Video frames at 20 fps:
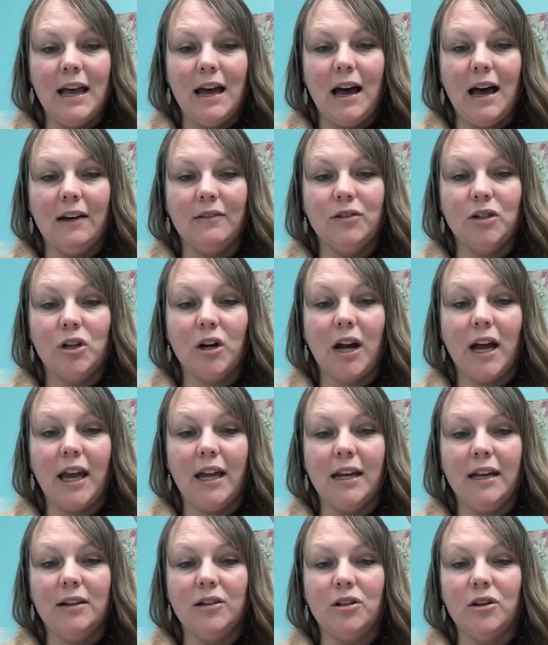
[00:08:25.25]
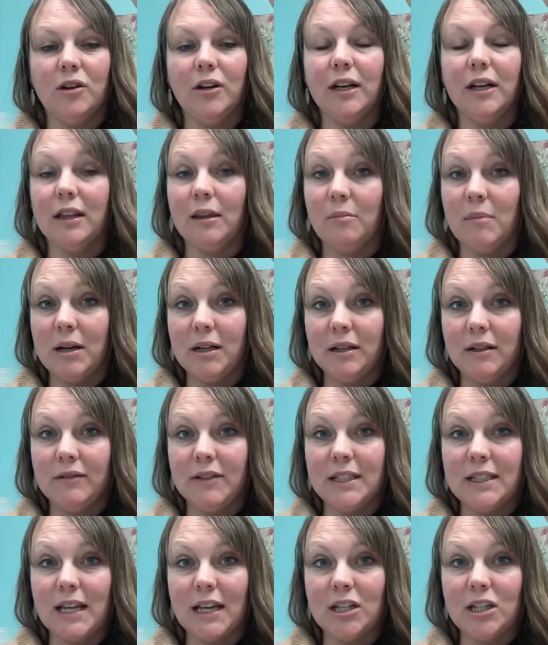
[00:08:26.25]
I've tried it during the middle of a
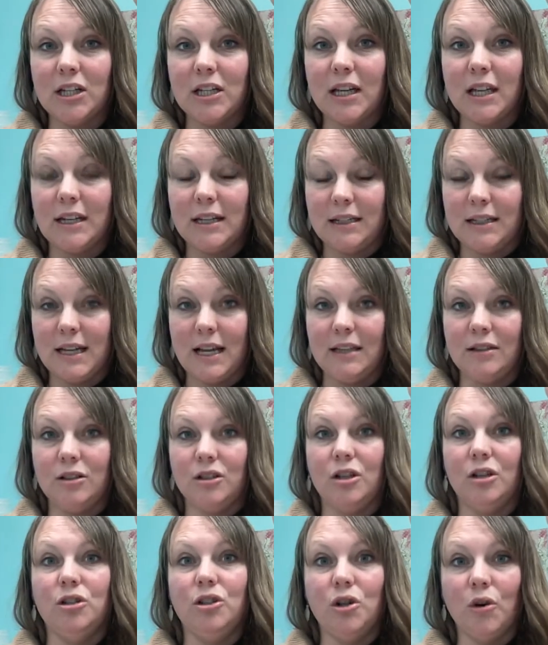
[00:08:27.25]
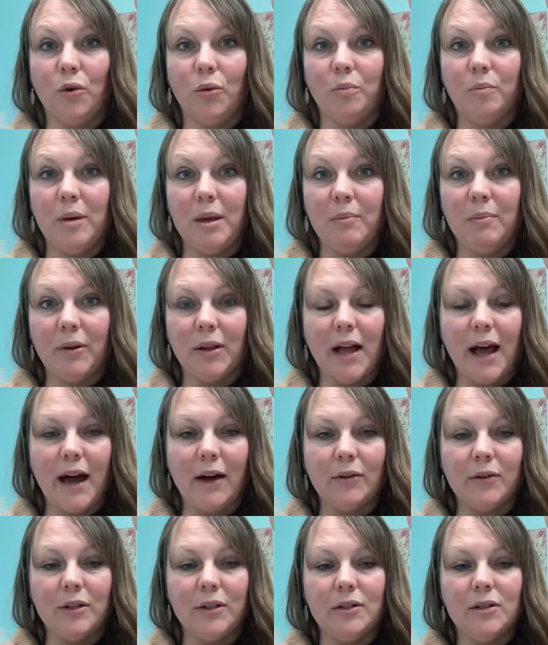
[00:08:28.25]
session and it tends to jolt people
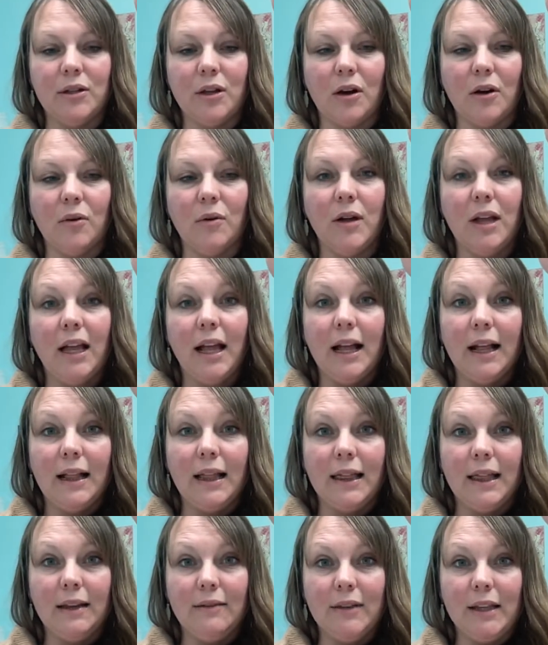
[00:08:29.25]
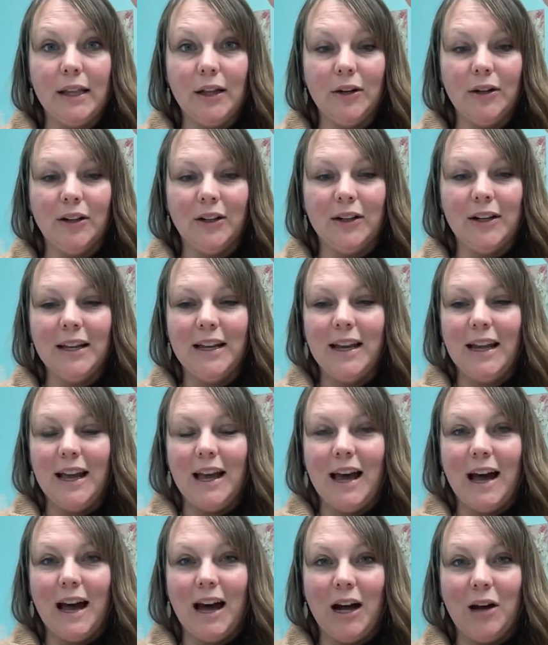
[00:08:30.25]
out. So live and learn.
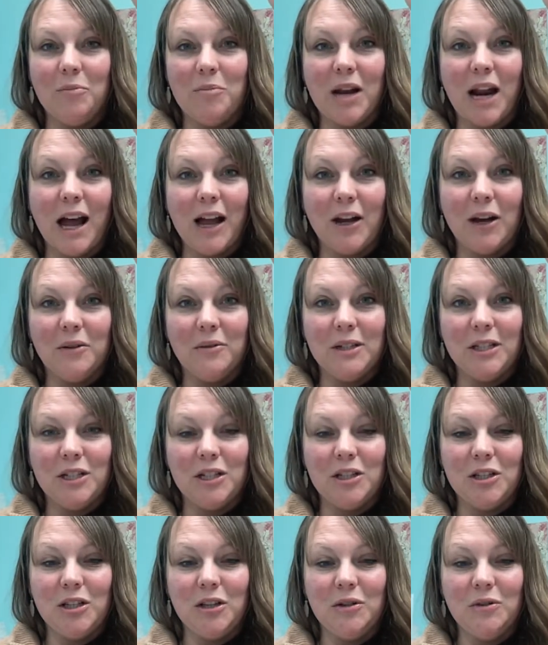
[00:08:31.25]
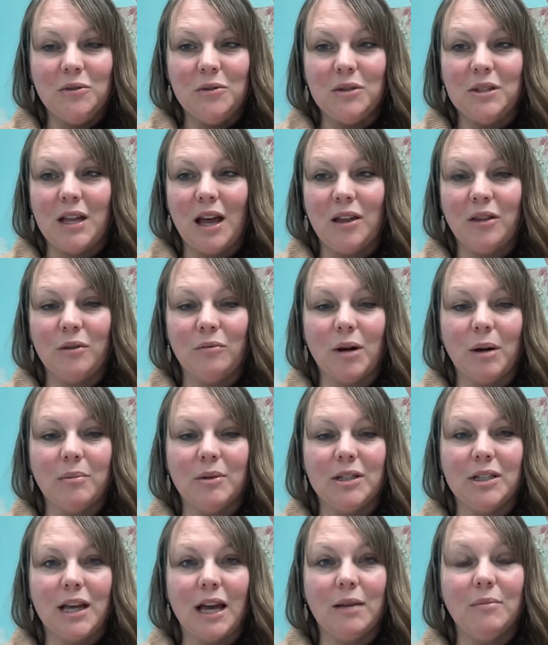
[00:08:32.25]
But I always use the rubber
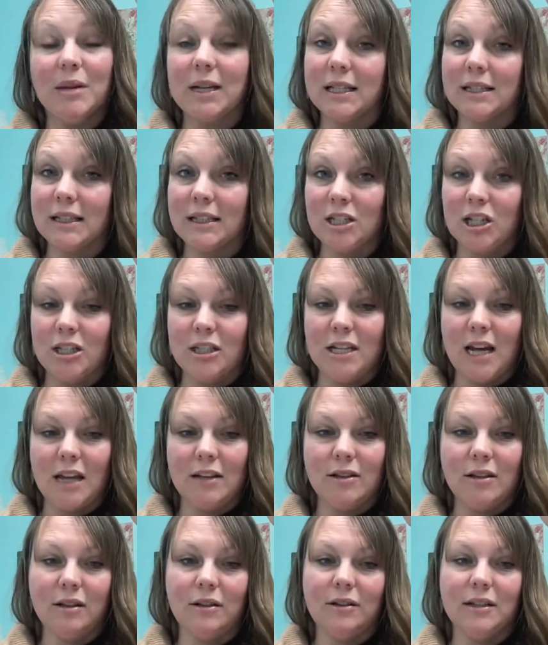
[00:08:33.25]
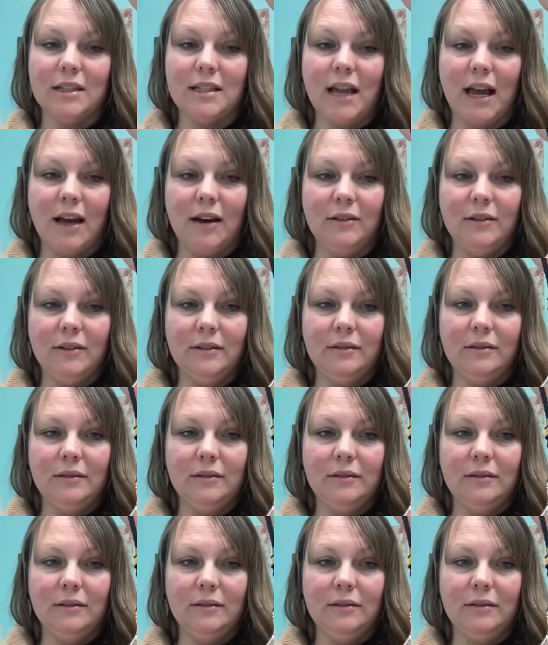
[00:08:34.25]
side because it's a gentler sound.